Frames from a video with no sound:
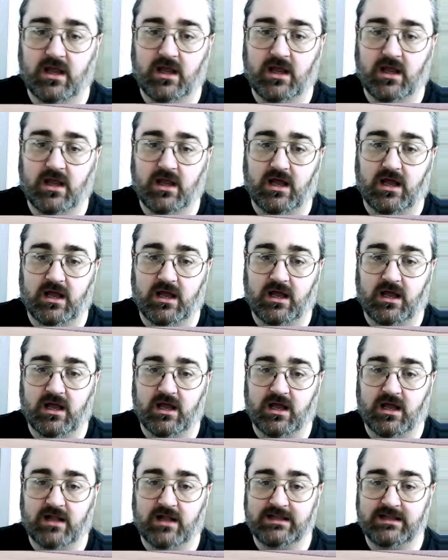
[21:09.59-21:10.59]

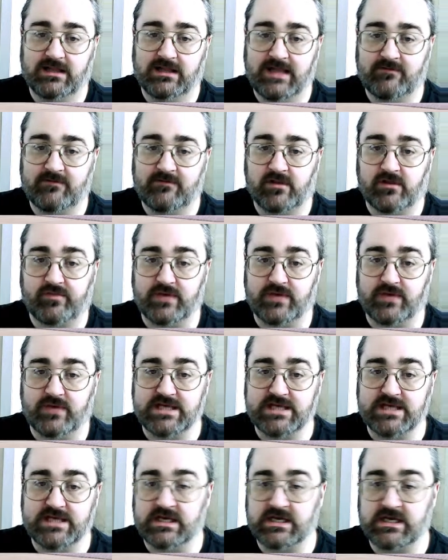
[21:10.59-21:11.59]
Level 3
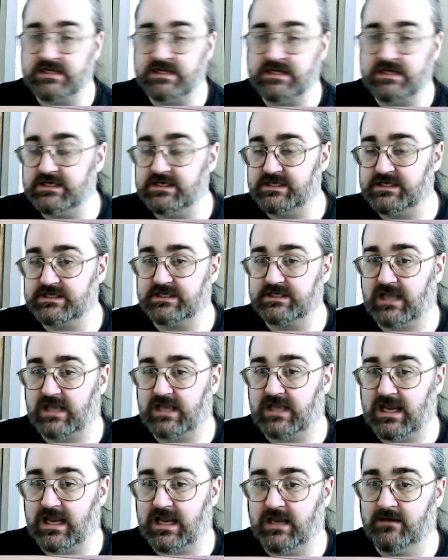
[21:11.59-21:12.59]
scientists
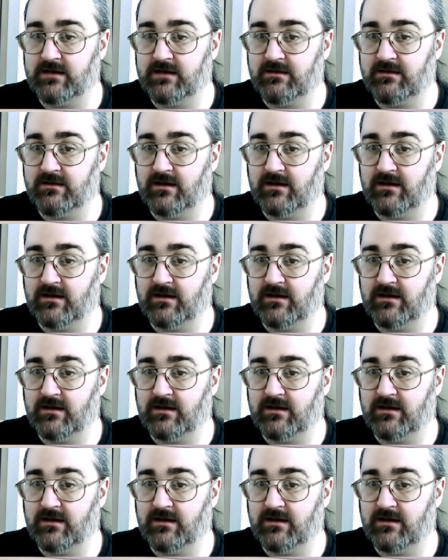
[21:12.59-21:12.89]
can,